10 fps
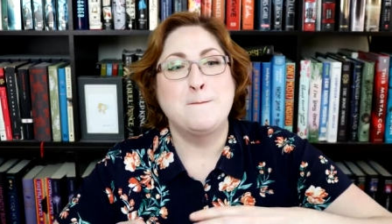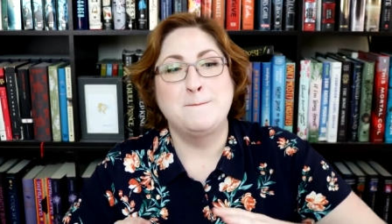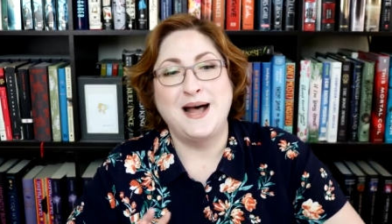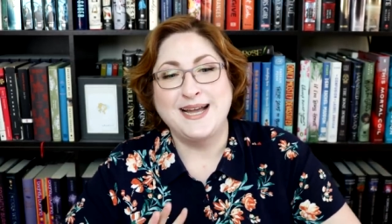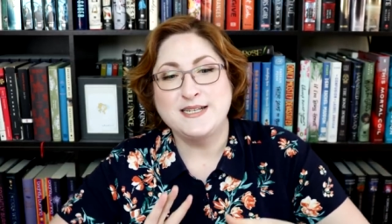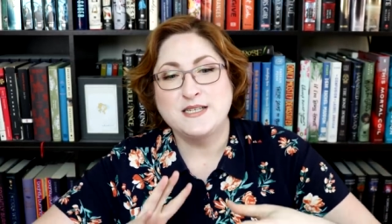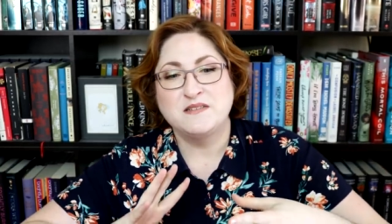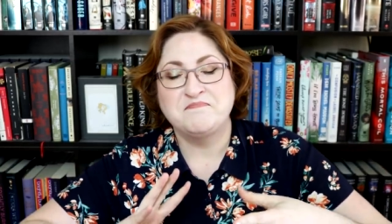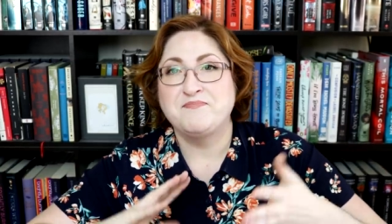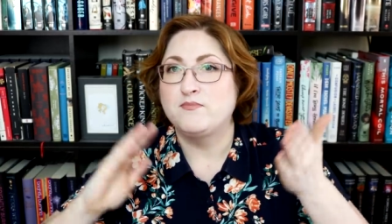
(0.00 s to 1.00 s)
But
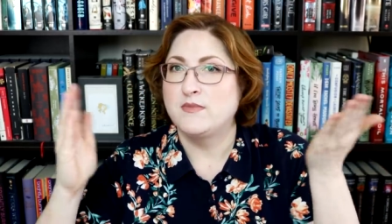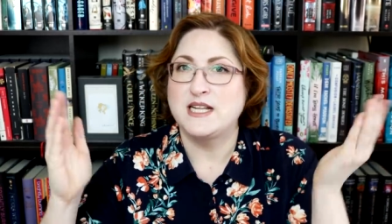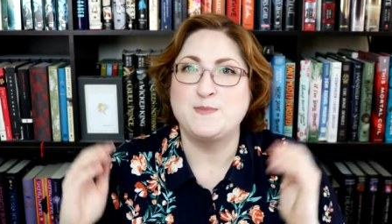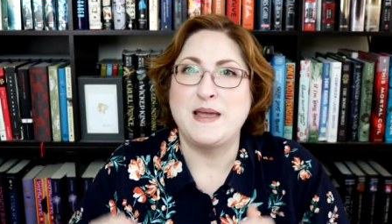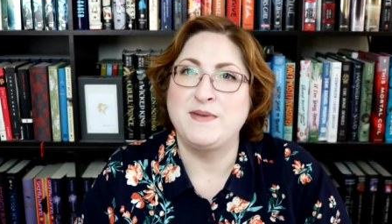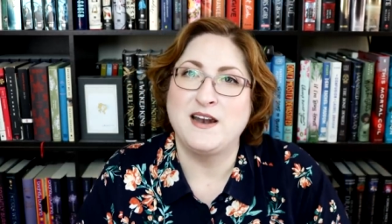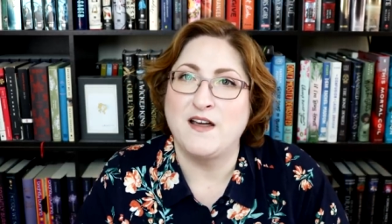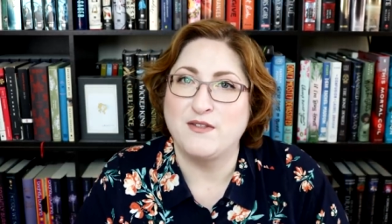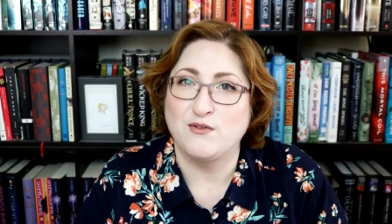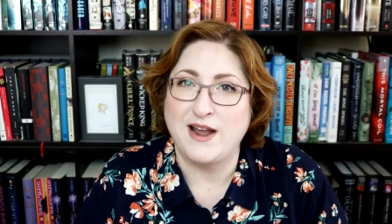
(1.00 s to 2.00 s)
it's maybe
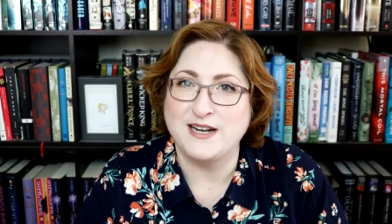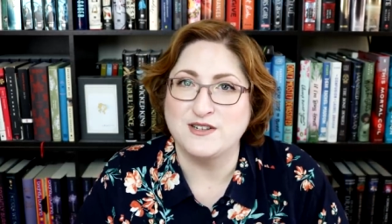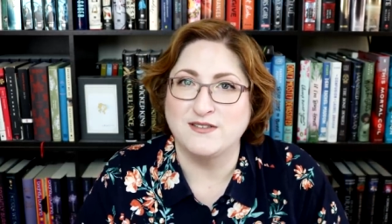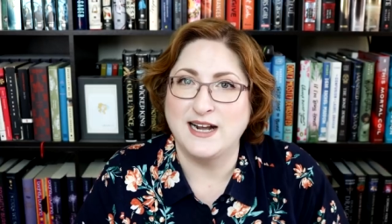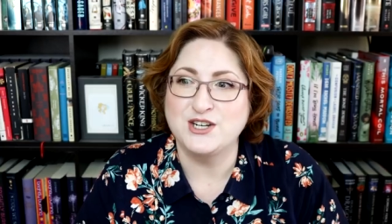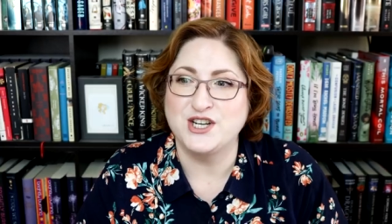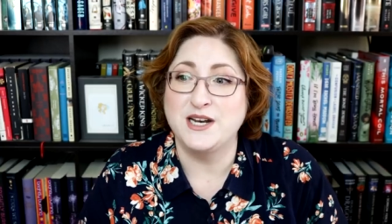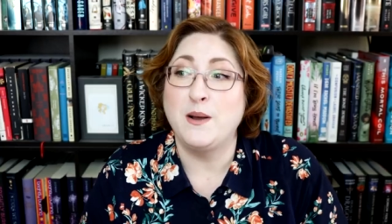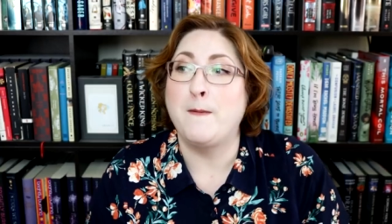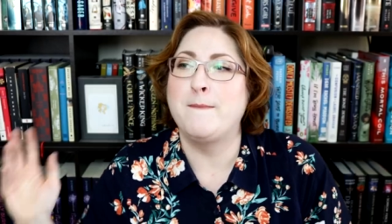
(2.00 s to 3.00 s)
not the right
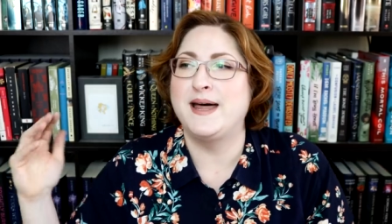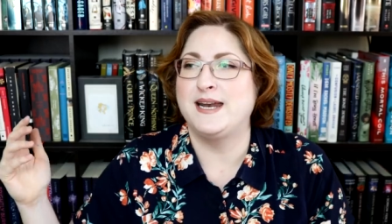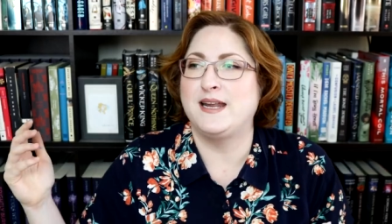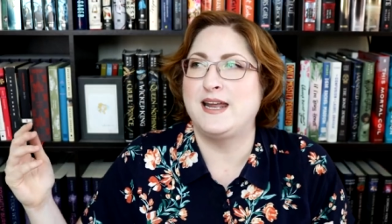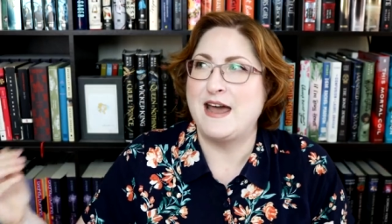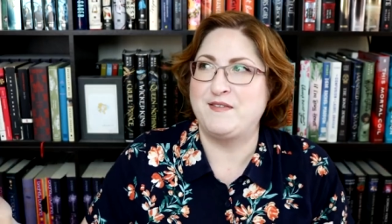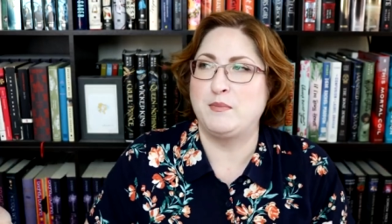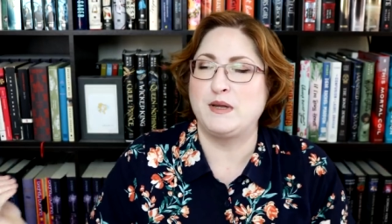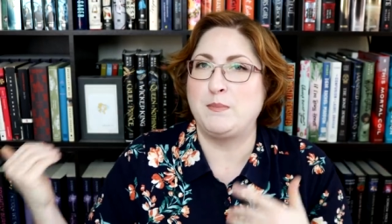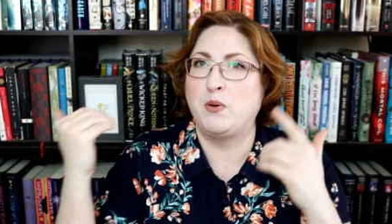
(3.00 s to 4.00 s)
direction, but it
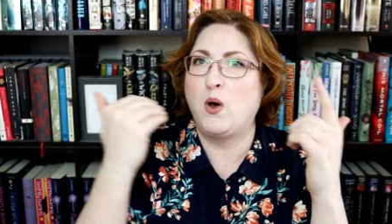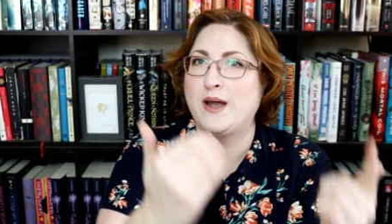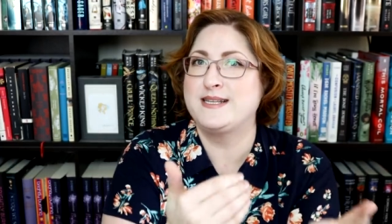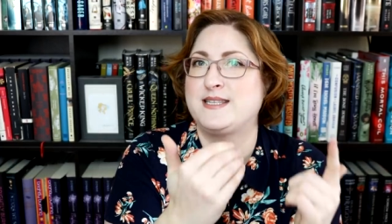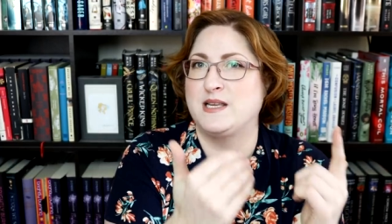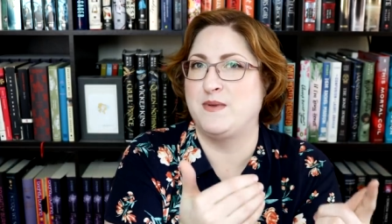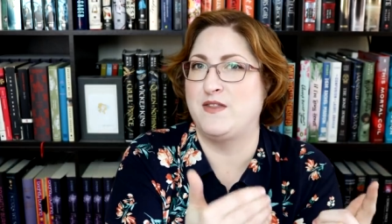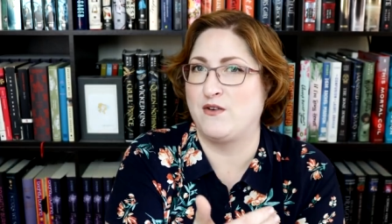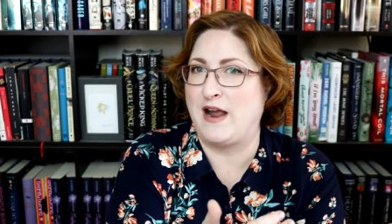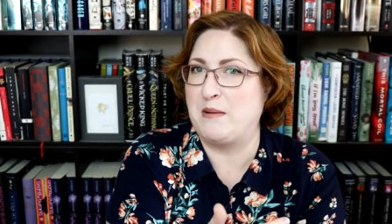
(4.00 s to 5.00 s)
inevitably points them in
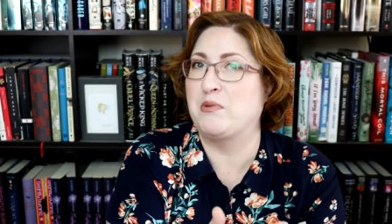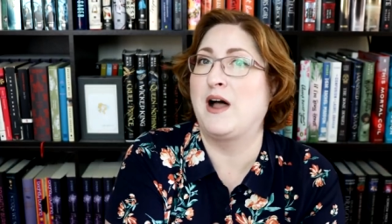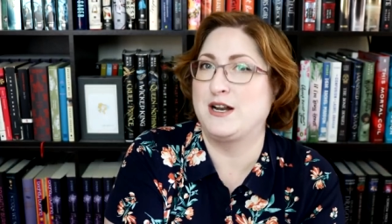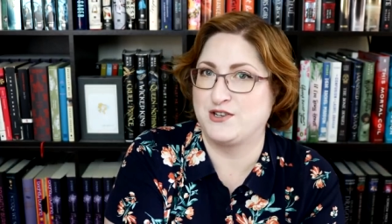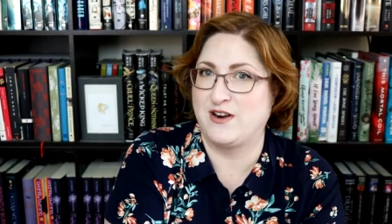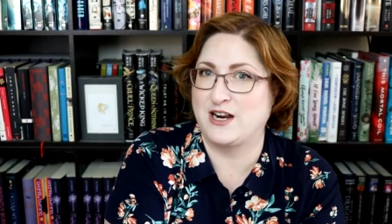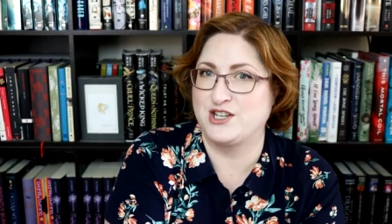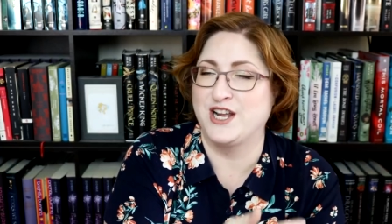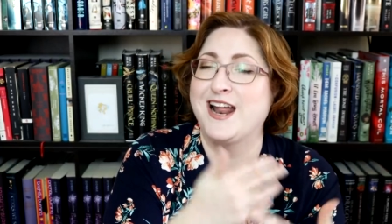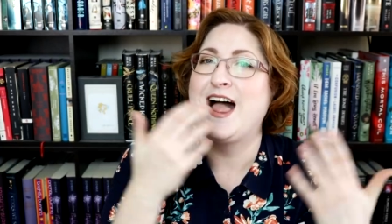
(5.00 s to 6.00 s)
the right plot
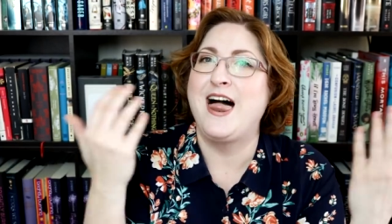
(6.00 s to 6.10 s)
direction.